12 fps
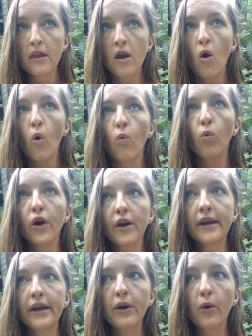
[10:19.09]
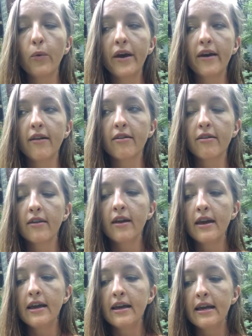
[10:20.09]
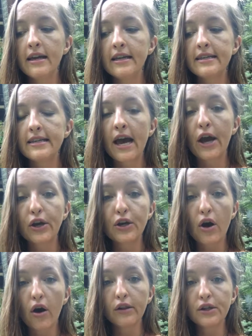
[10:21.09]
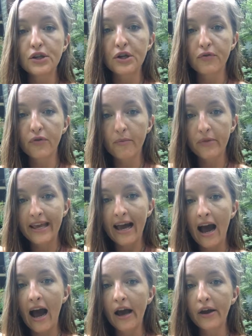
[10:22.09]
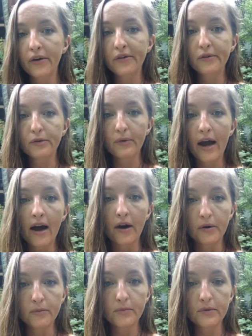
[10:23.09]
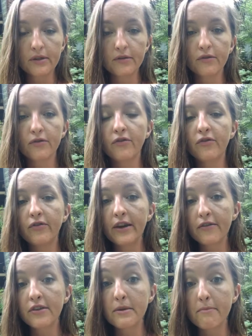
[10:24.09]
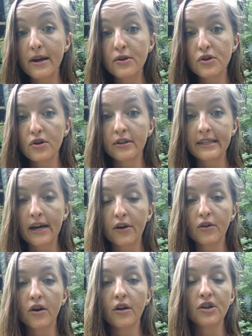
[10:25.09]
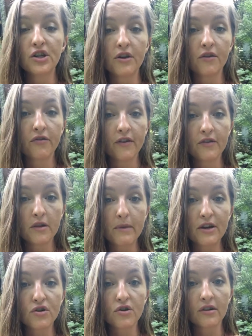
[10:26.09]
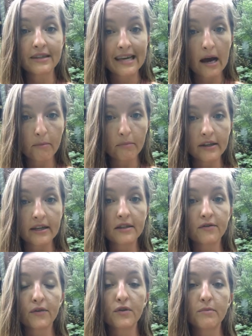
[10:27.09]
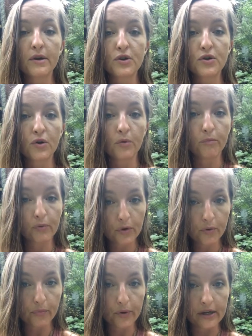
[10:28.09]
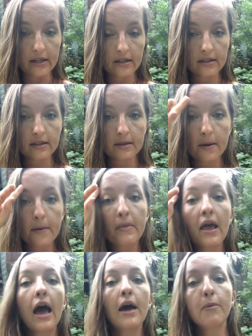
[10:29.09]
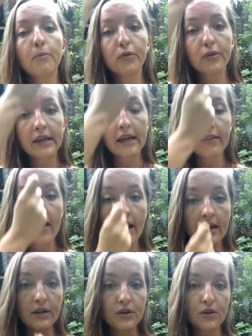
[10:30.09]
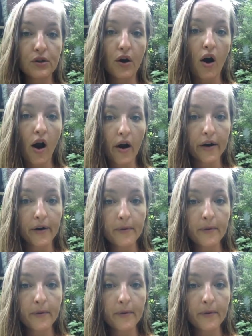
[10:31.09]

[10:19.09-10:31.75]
working with technology from the higher realms, fifth dimensional technology and fifth dimensional templates, fifth dimensional blueprints, and bringing that into the heart